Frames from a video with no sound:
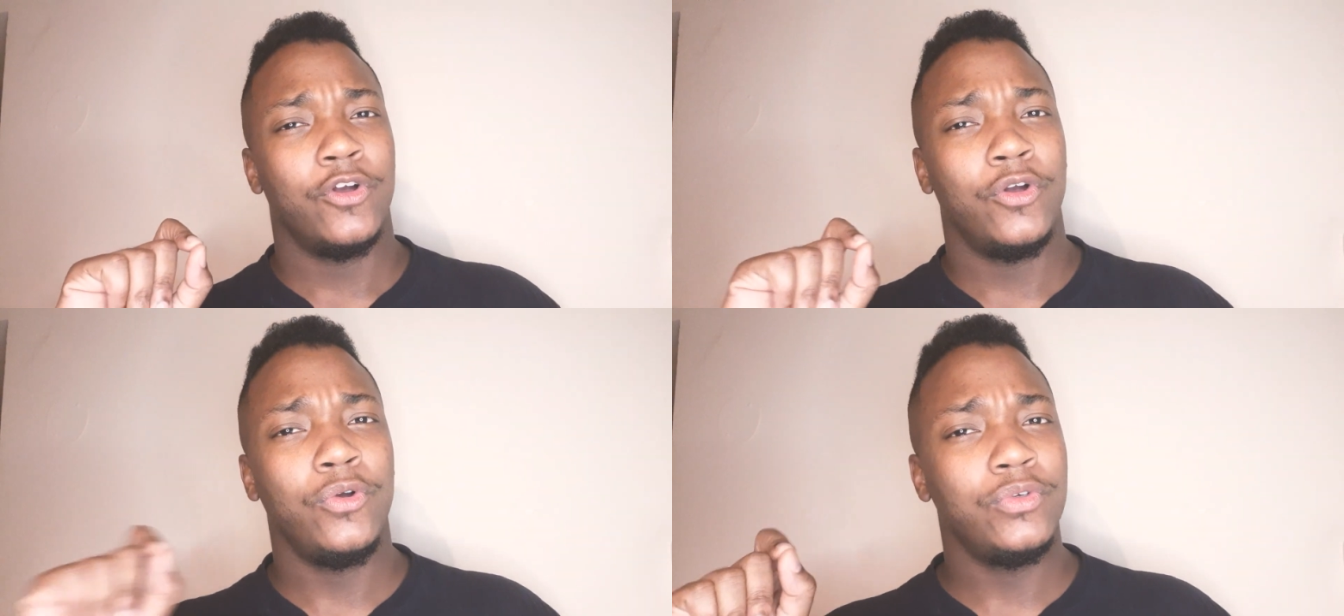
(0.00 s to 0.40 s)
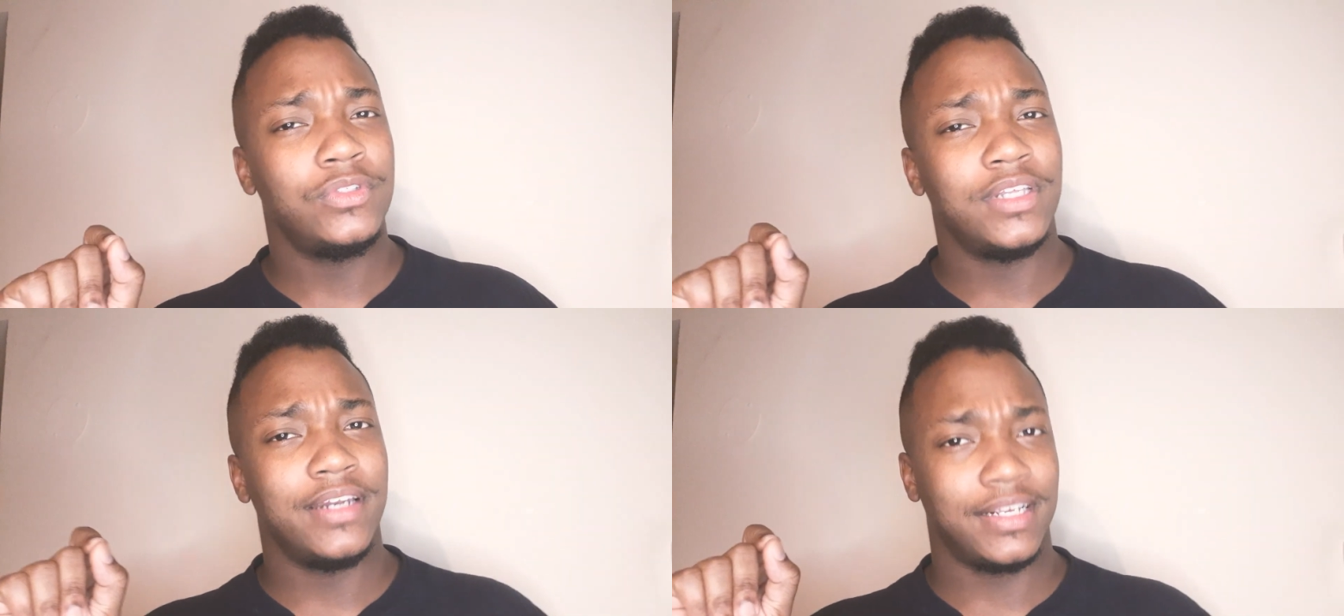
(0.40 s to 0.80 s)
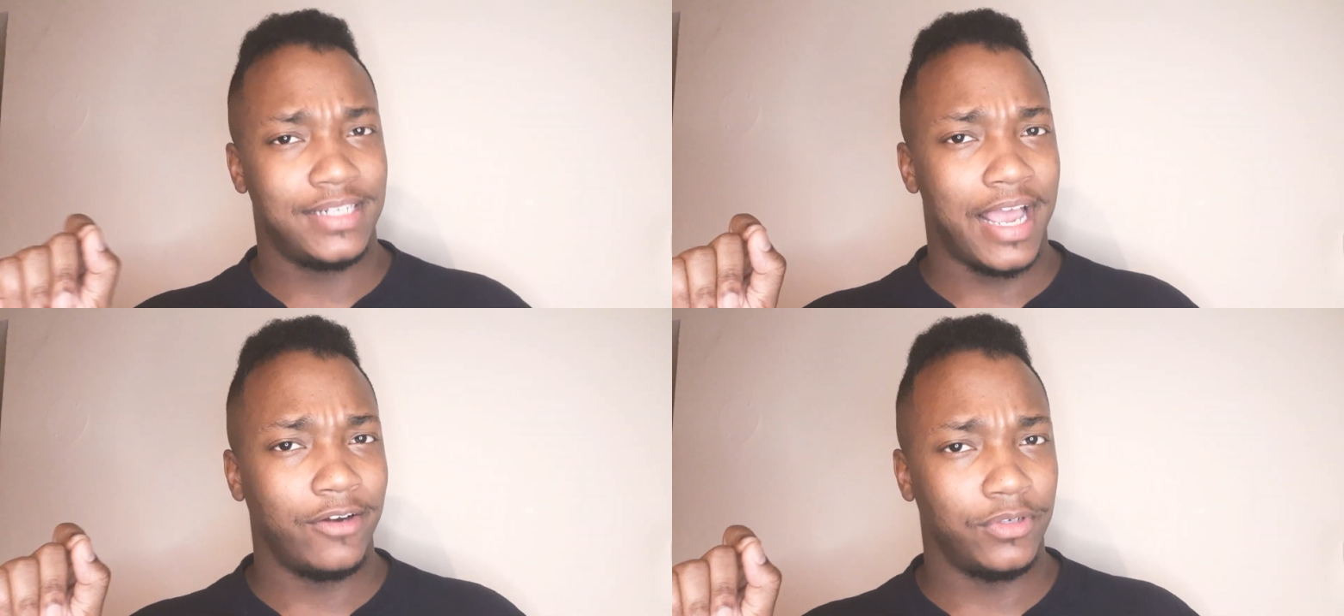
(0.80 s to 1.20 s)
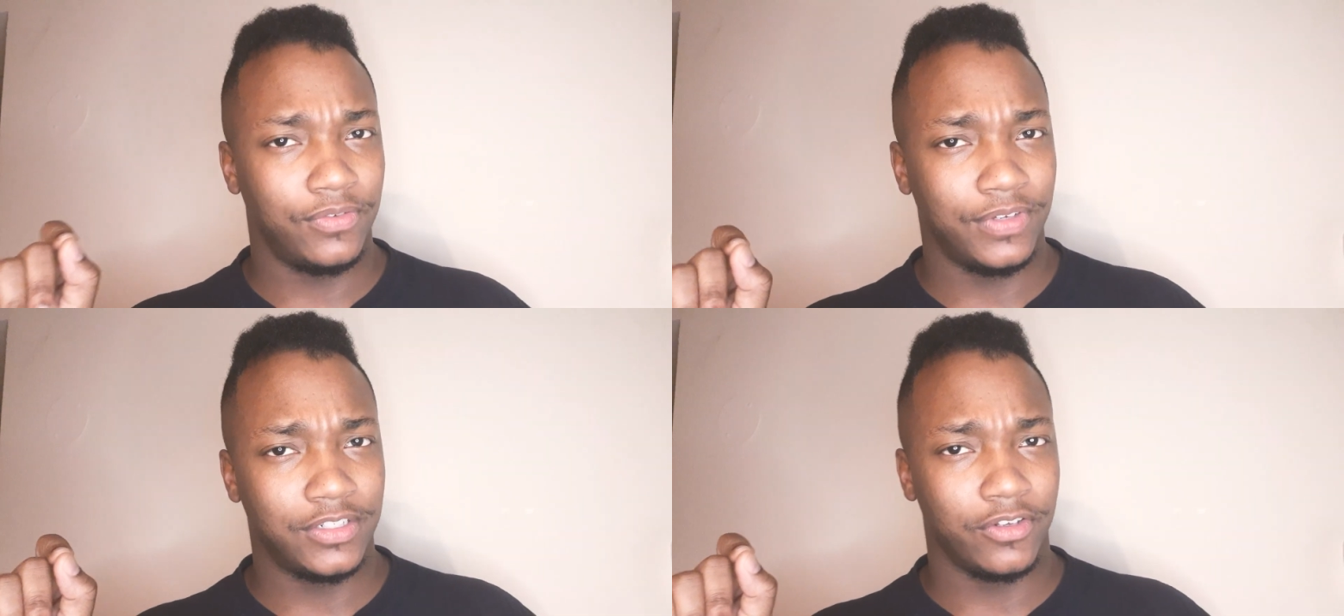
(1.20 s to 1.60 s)
who's the next title
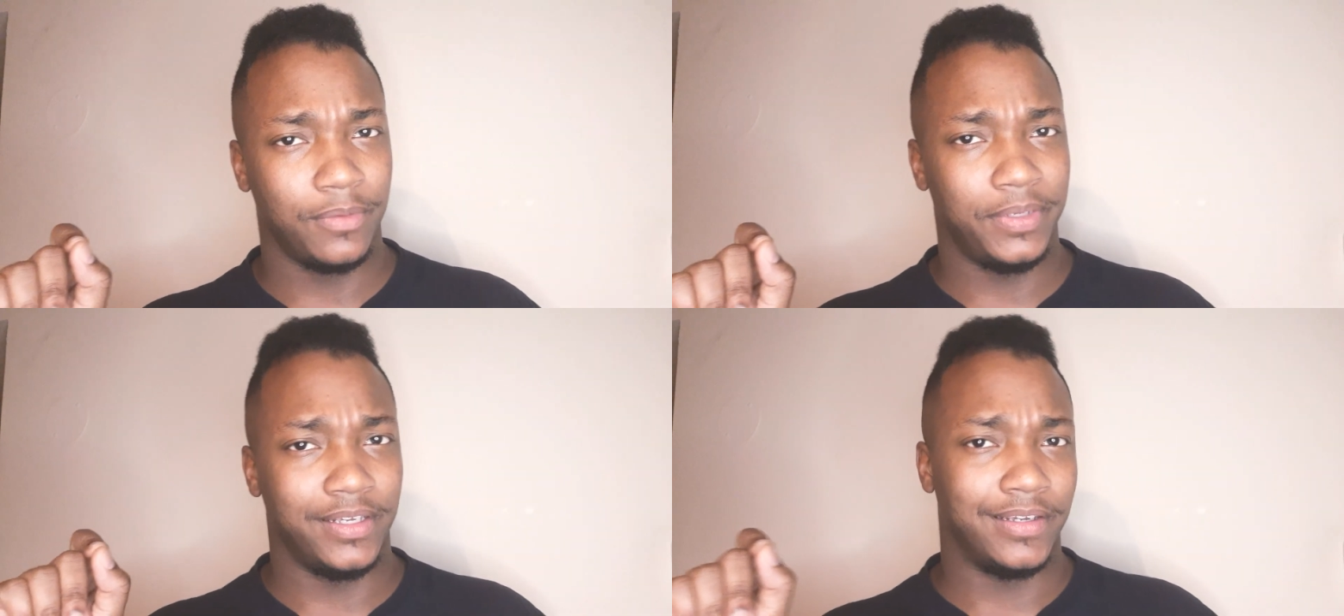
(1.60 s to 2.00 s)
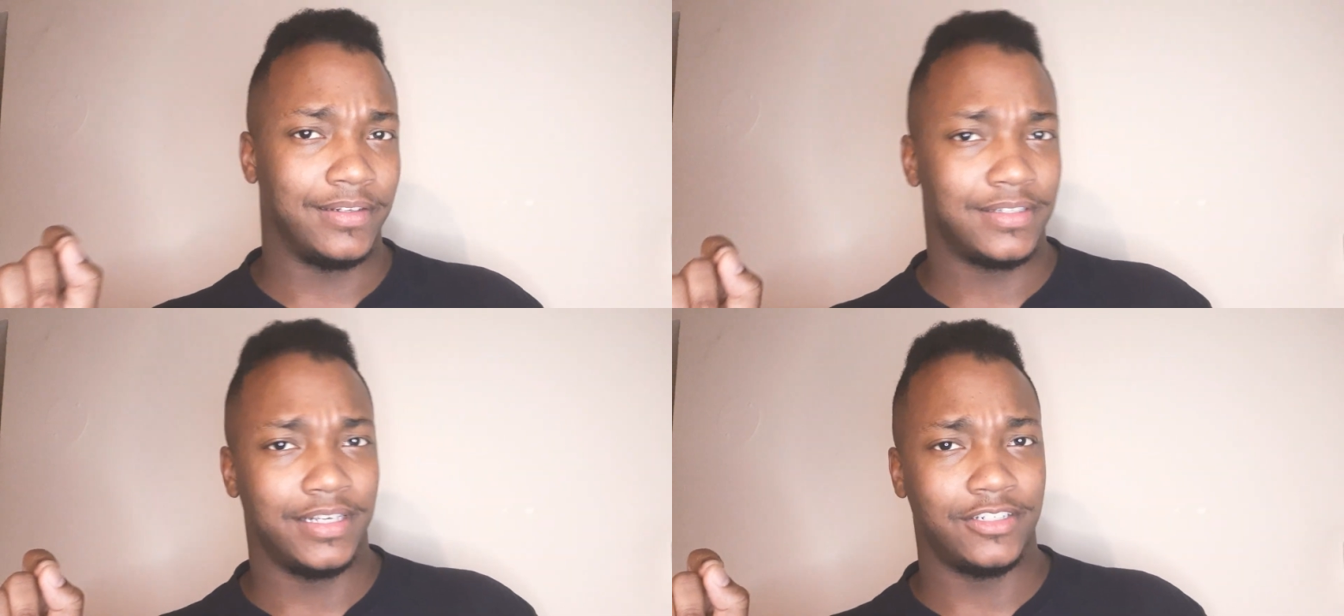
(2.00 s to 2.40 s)
defense going to be against?